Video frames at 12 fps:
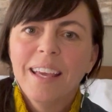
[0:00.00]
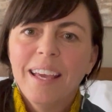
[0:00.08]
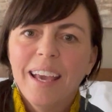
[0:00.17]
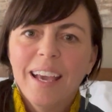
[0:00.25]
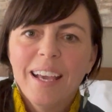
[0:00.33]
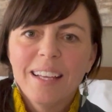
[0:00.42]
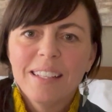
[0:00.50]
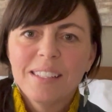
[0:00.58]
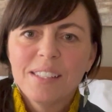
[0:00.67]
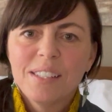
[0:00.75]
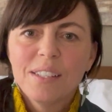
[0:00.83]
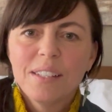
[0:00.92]

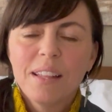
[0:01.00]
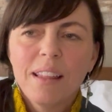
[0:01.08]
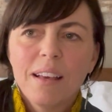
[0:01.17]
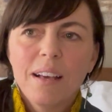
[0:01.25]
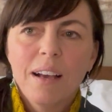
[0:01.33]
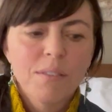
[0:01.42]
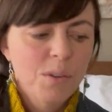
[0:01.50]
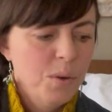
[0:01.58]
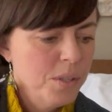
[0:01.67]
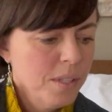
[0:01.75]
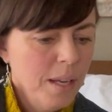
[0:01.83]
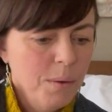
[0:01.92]
And of
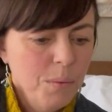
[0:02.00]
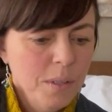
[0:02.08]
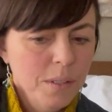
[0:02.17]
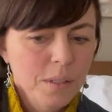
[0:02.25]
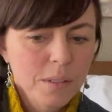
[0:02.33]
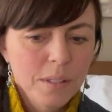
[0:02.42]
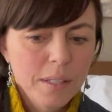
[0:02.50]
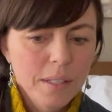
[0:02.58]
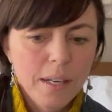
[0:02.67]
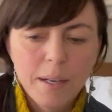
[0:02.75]
course I will